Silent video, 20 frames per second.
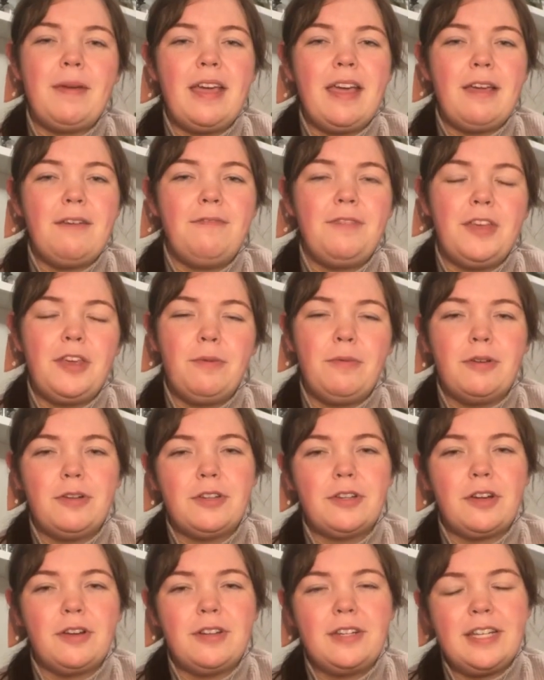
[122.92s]
if you
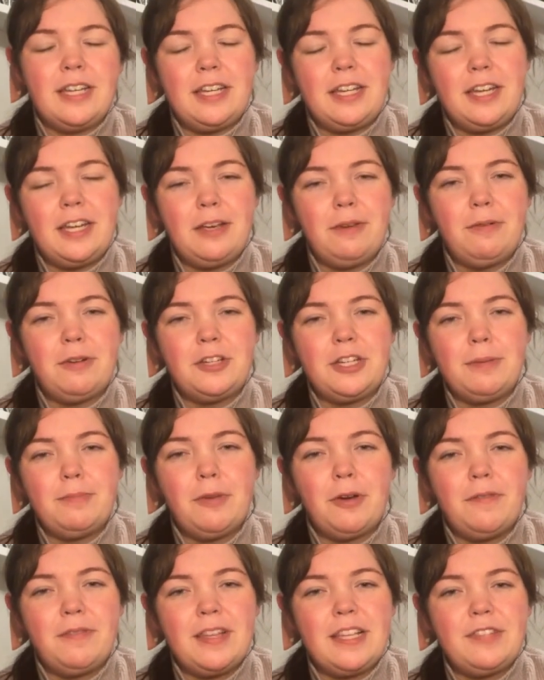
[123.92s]
want to continue watching
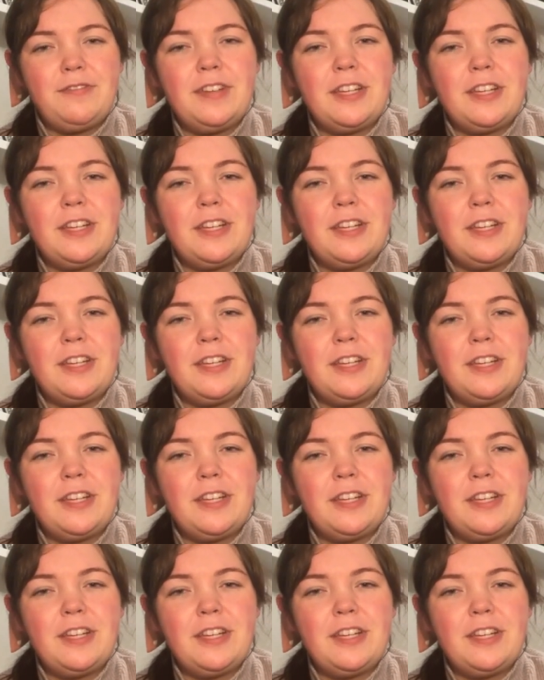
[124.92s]
more of these